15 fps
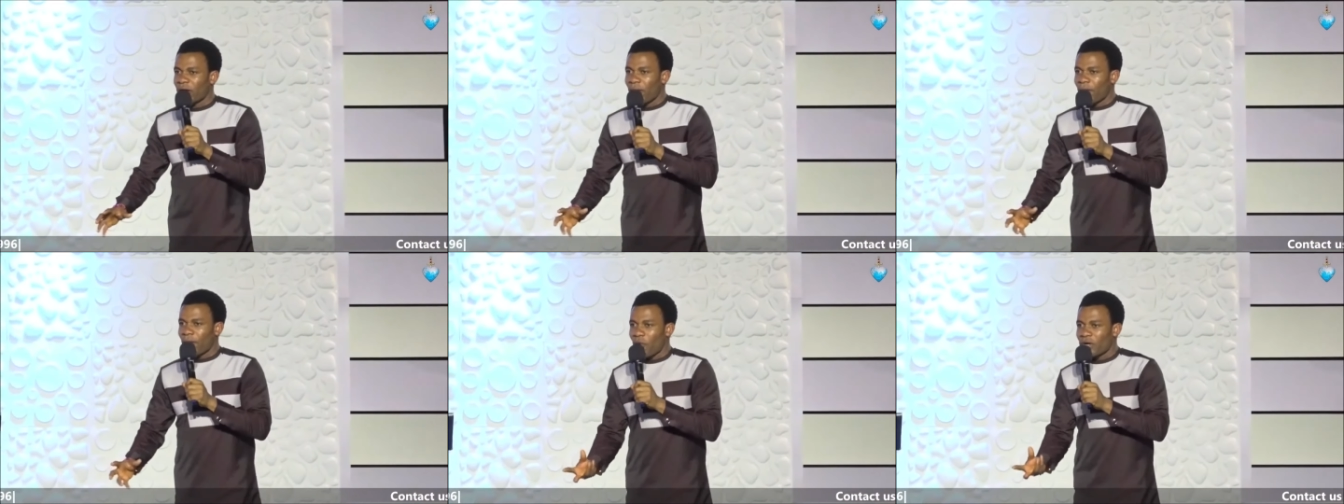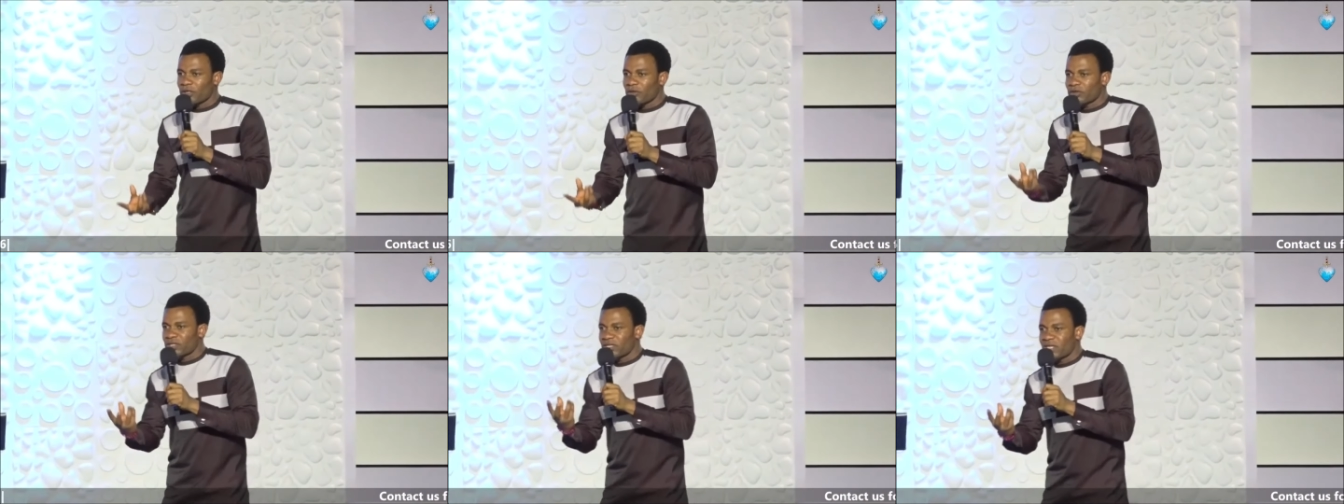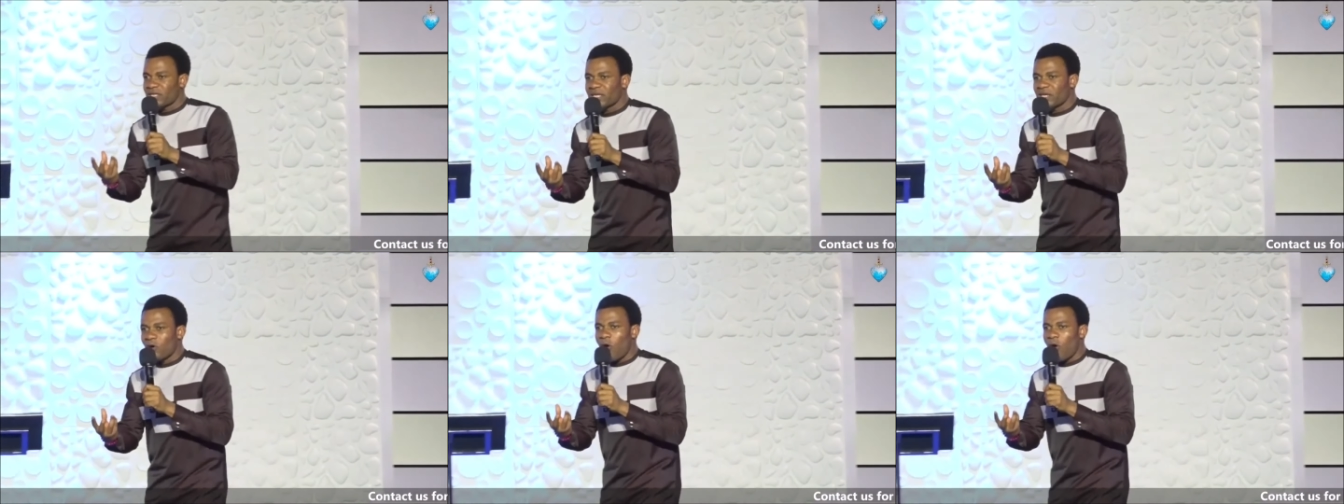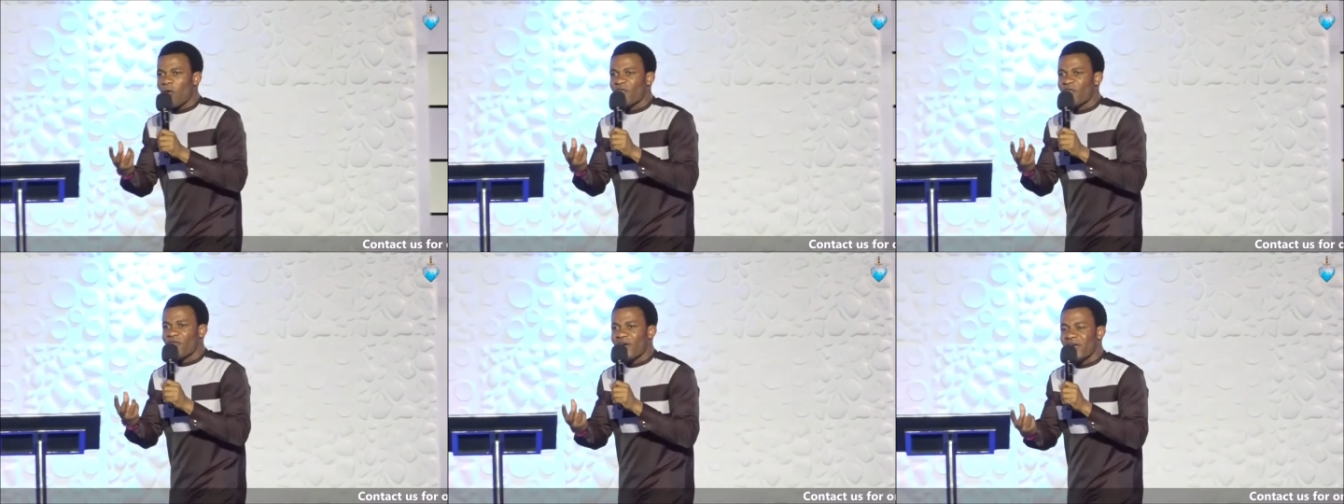But when you see
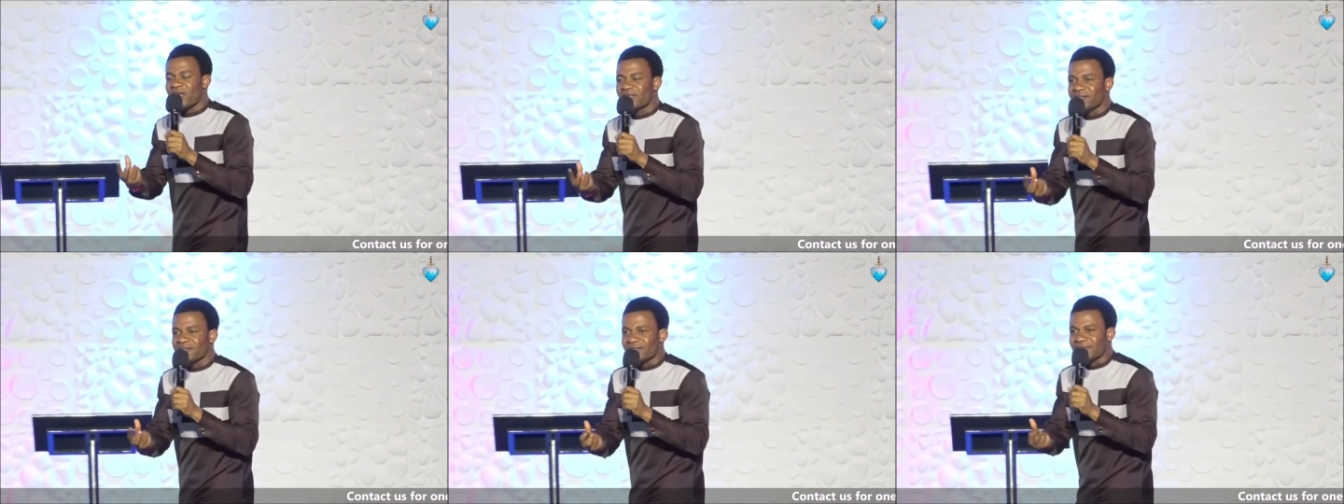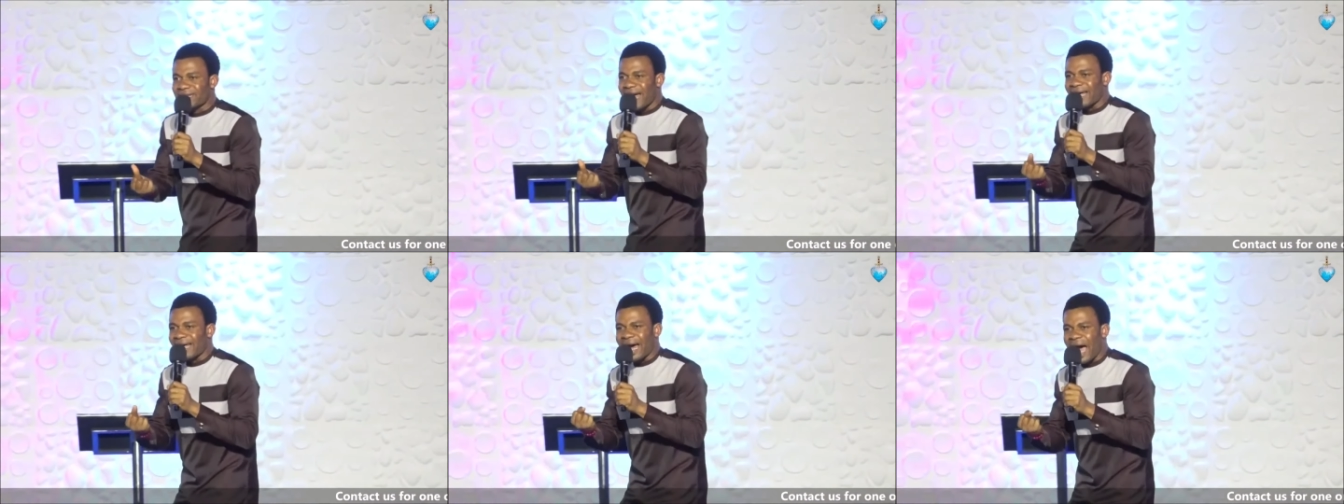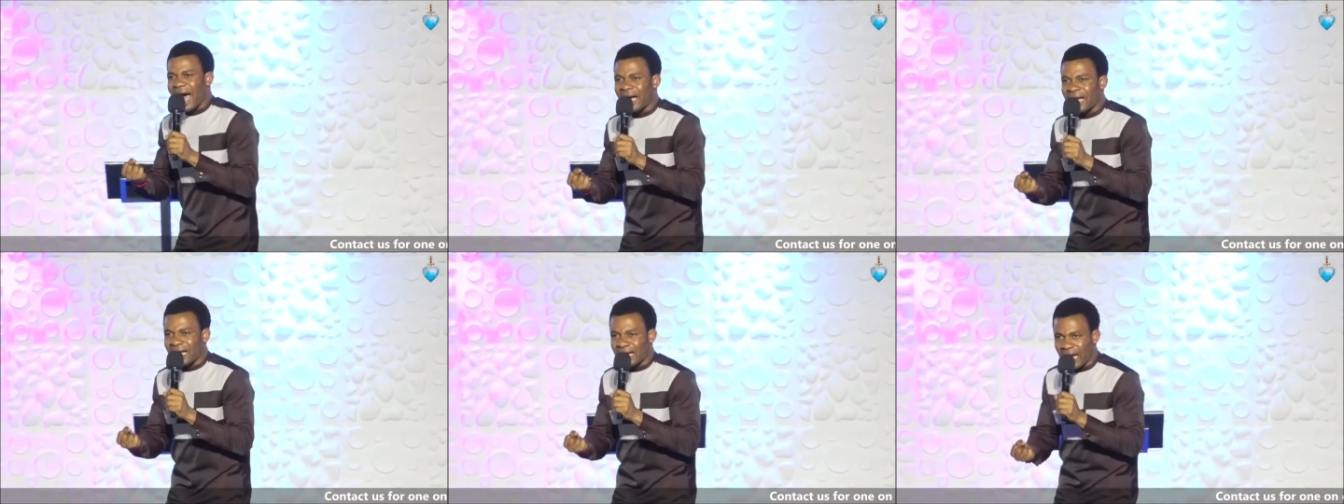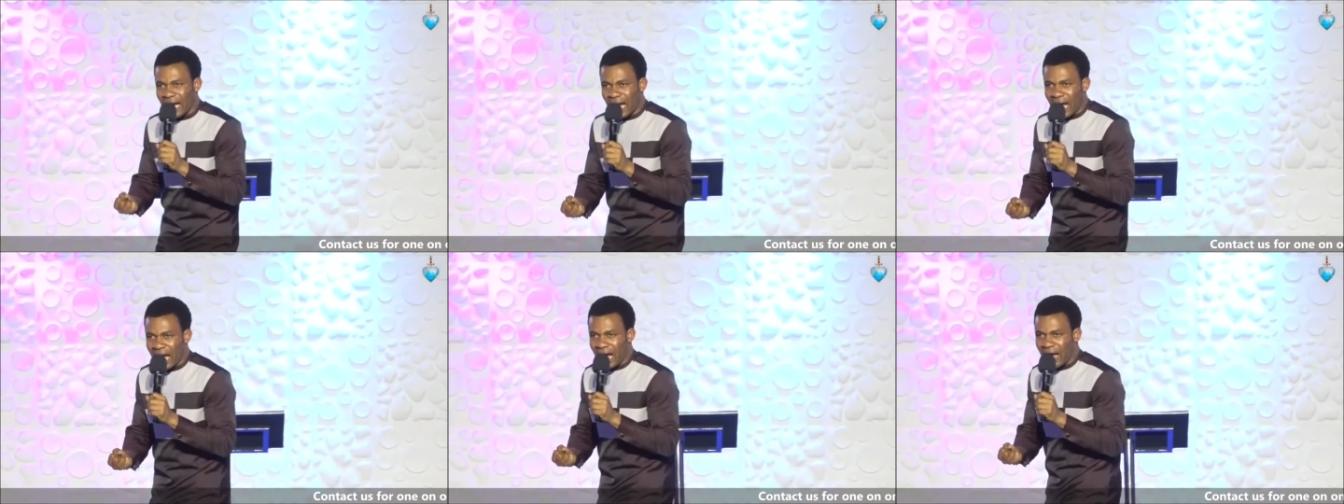offense and
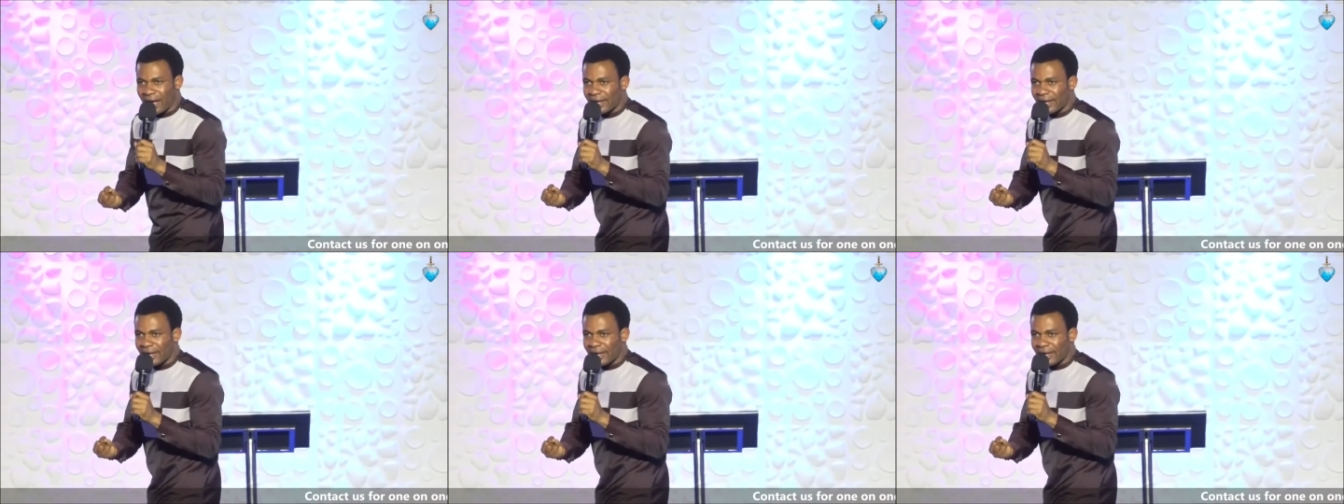anger,